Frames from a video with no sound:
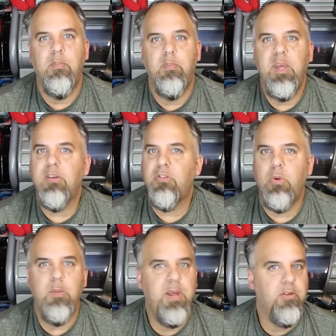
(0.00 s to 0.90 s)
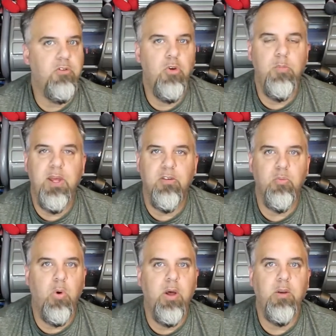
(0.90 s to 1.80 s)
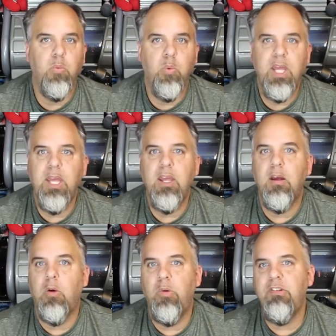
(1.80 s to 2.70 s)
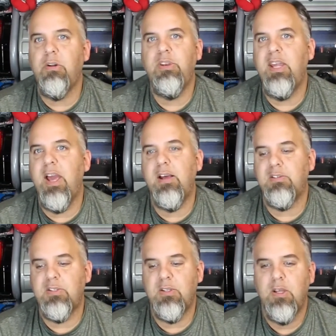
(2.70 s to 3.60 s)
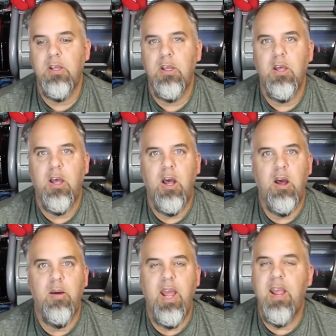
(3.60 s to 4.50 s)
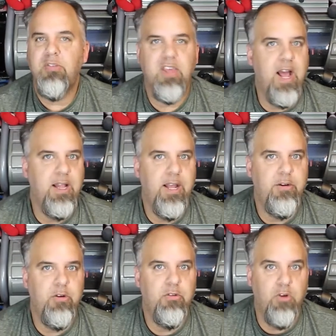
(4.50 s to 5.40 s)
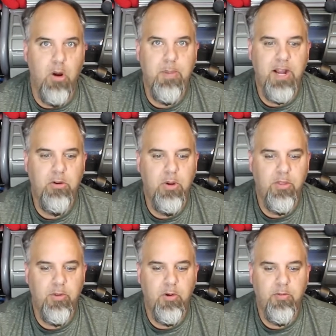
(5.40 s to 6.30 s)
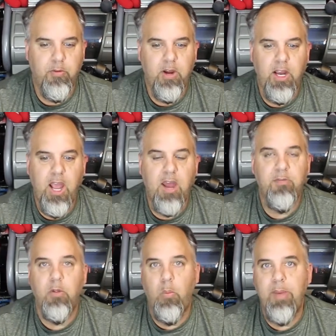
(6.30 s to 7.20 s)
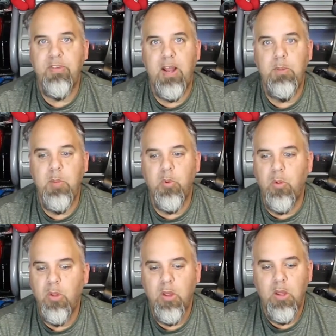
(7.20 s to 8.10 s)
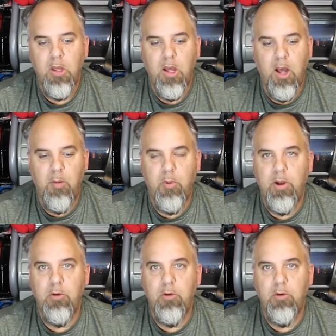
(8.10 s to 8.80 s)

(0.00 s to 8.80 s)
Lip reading: PS3, PS2, PS1, Wii, original DS, and Skylanders are all buy two get third free. And for the website people, we are